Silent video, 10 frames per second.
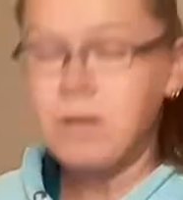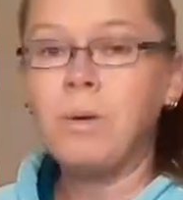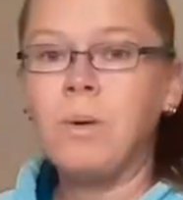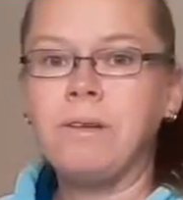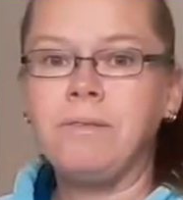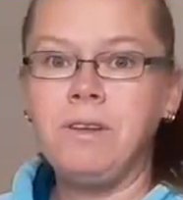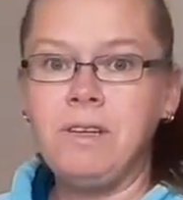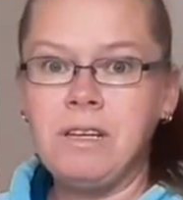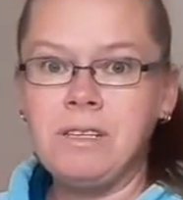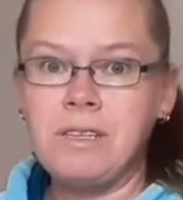quite a few
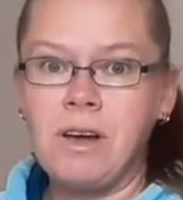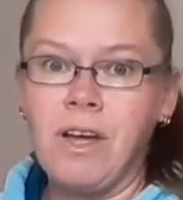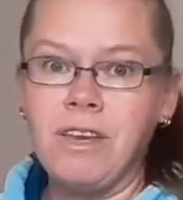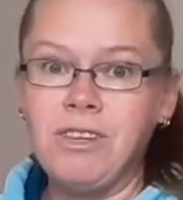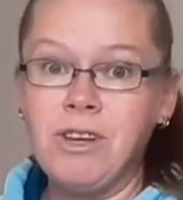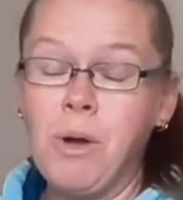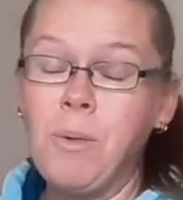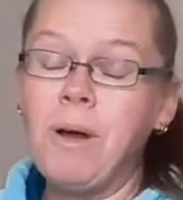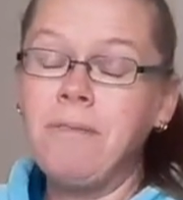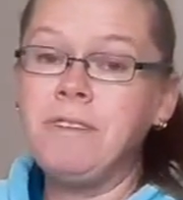years. I
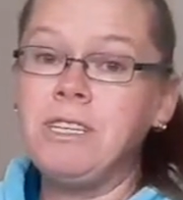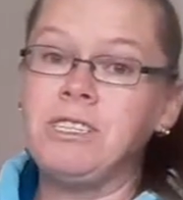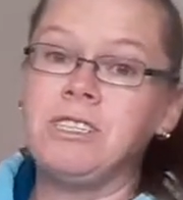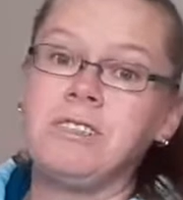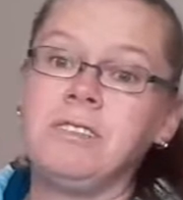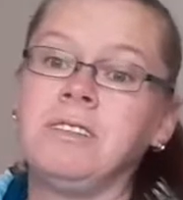know I finished